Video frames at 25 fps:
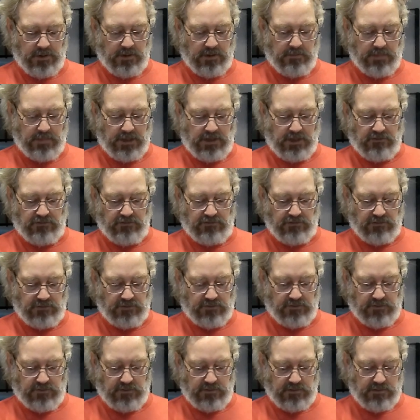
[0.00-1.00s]
and bean
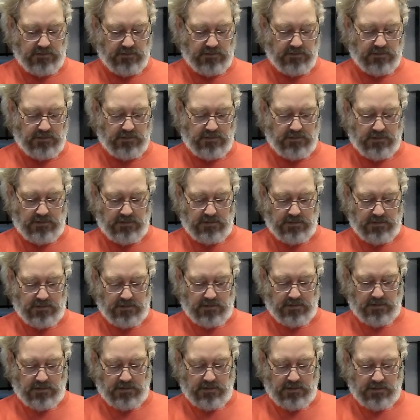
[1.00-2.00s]
juice.
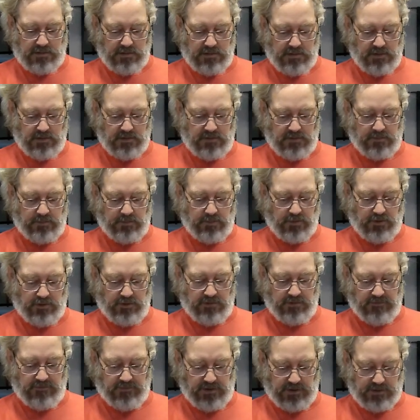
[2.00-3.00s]
That's
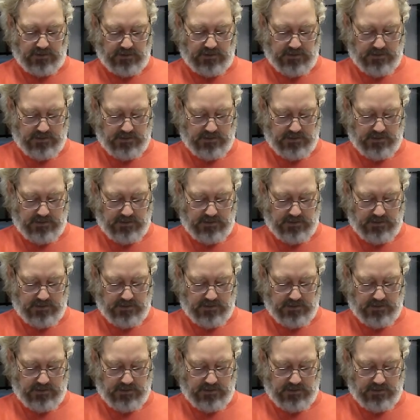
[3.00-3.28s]
perfect.